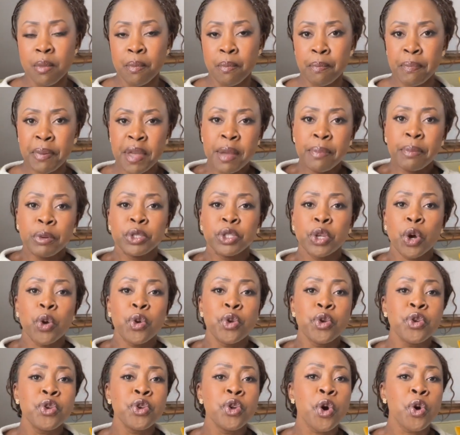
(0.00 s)
People
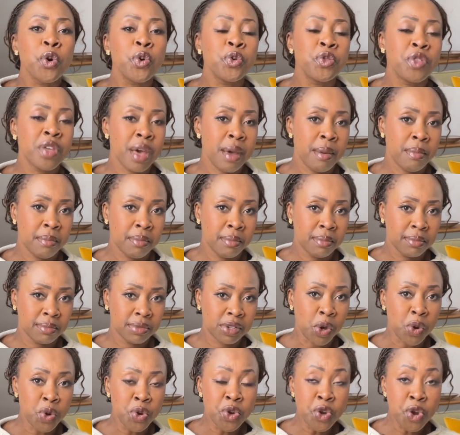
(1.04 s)
don't know them,
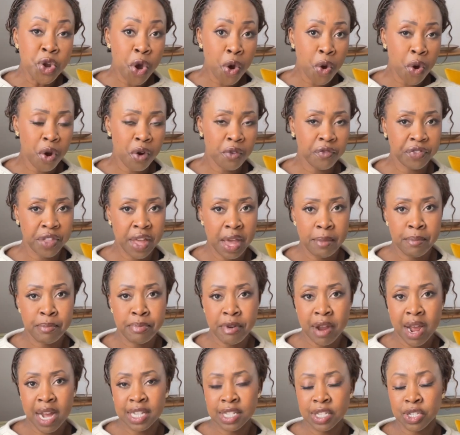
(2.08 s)
don't know of their
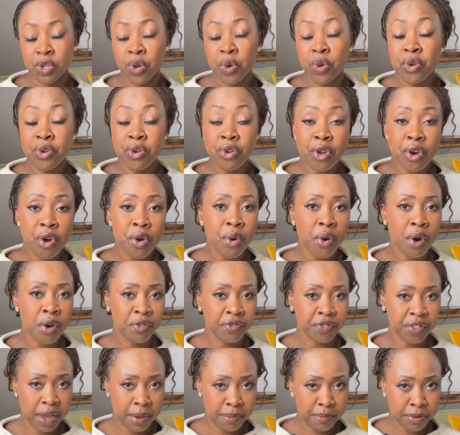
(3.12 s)
brands, don't know of
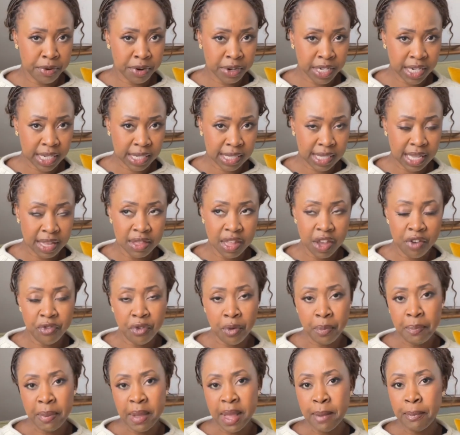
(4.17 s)
their products. And therefore,
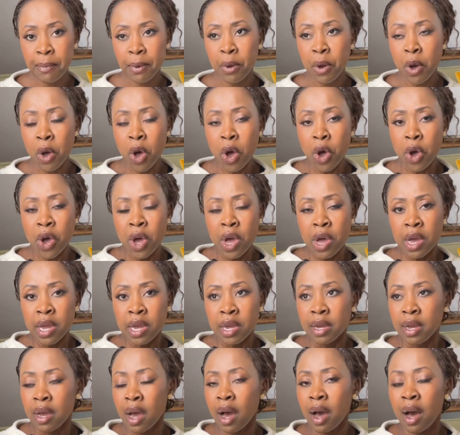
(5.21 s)
people
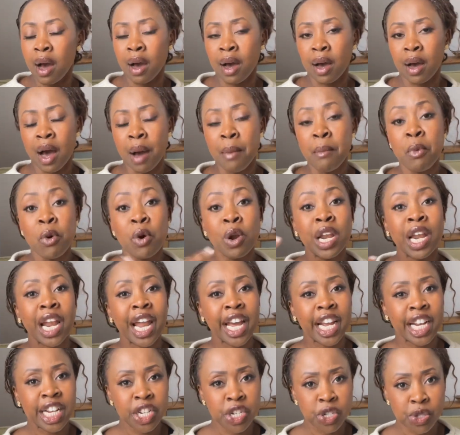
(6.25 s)
are more
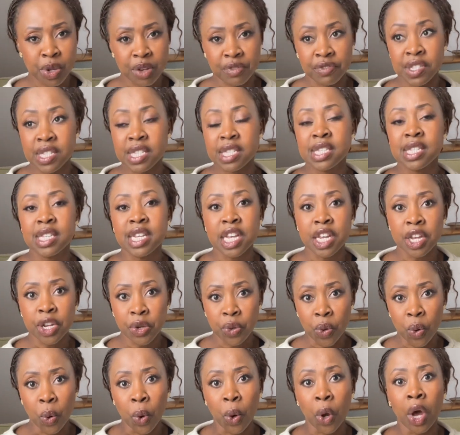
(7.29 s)
likely to have seen
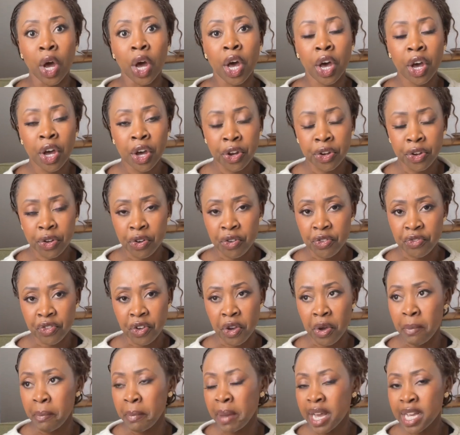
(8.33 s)
or heard of
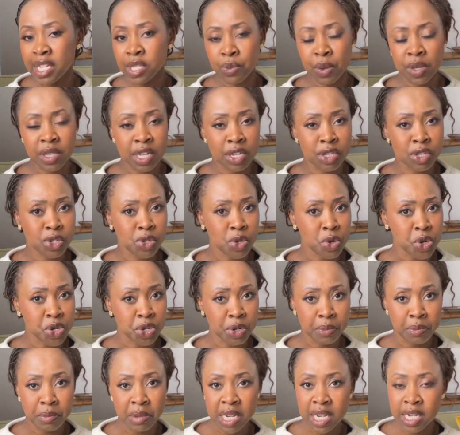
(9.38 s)
Hermes, whether it's social
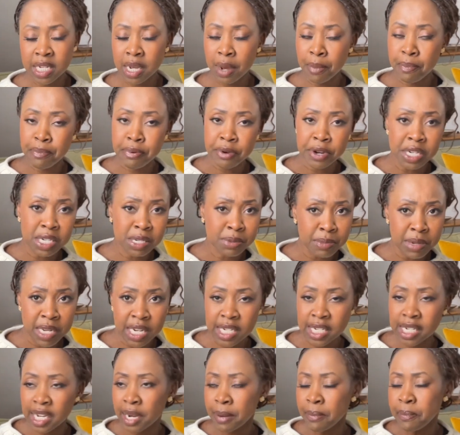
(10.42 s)
media, print
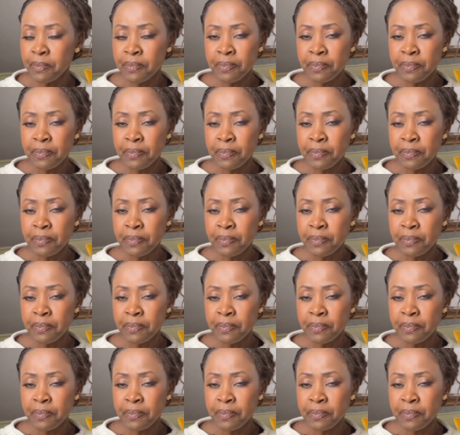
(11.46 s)
media,